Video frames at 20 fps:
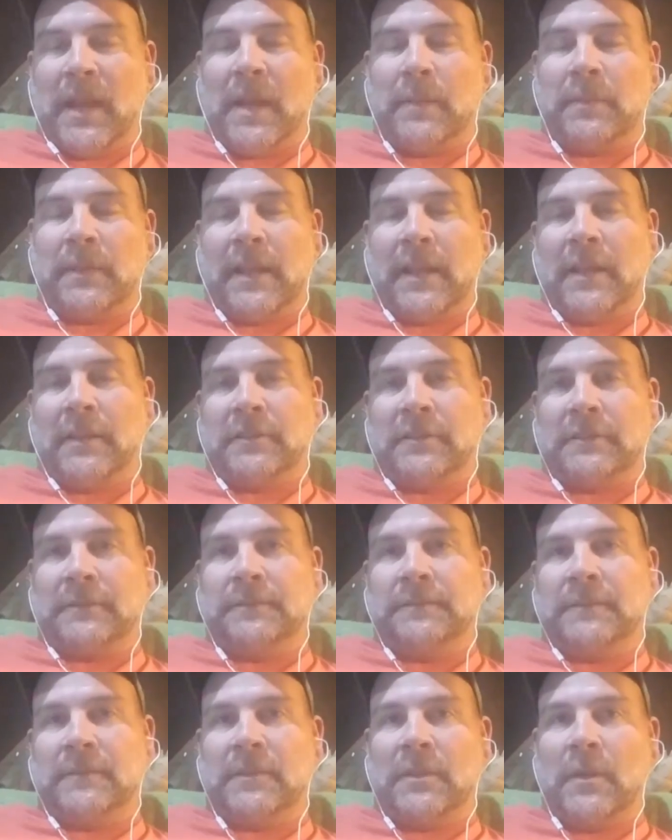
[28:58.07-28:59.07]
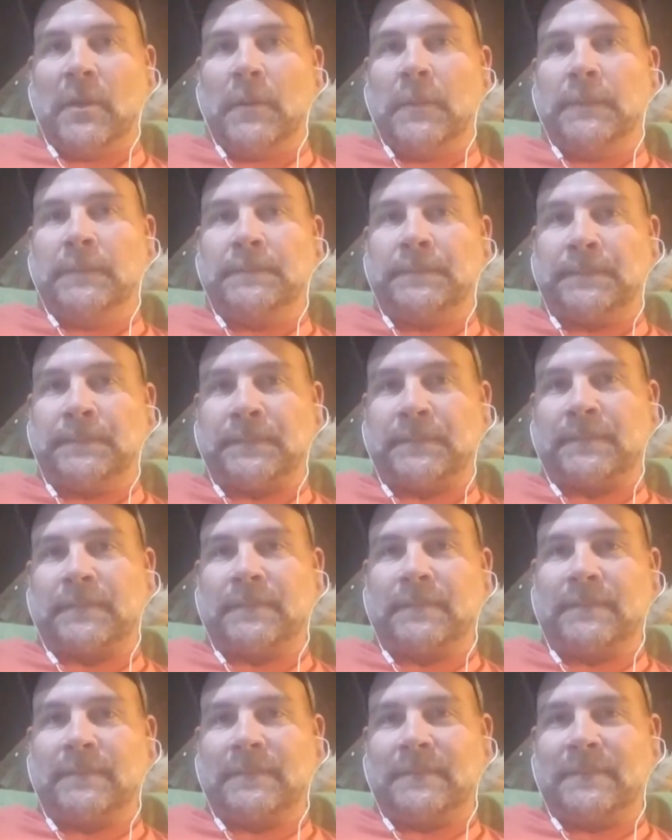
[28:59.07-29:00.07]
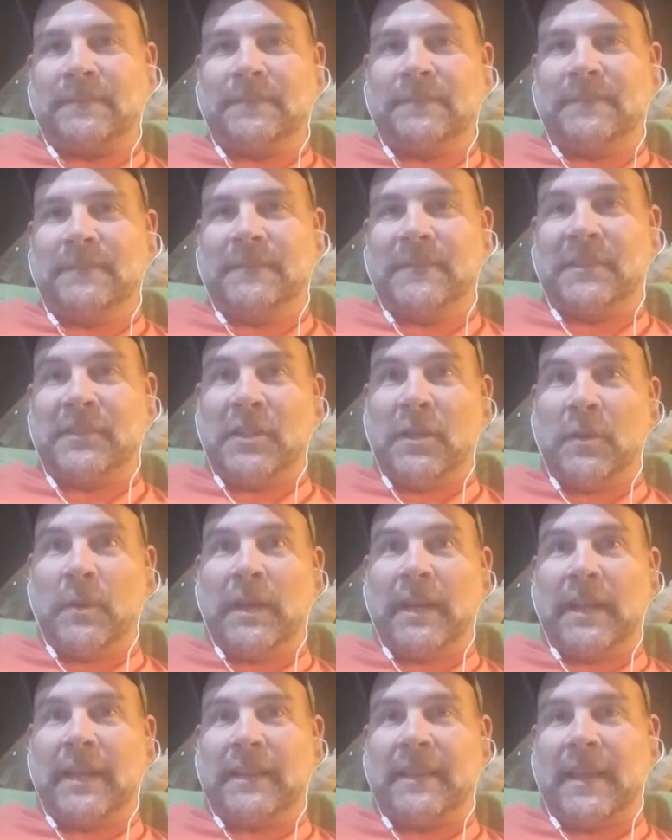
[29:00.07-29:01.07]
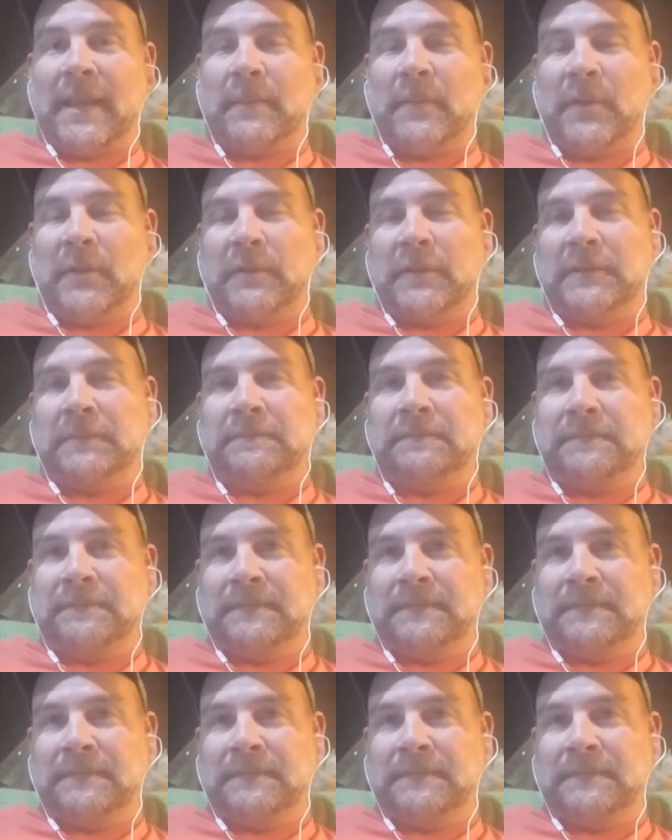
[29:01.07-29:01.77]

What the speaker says: application. So still want to get that moving.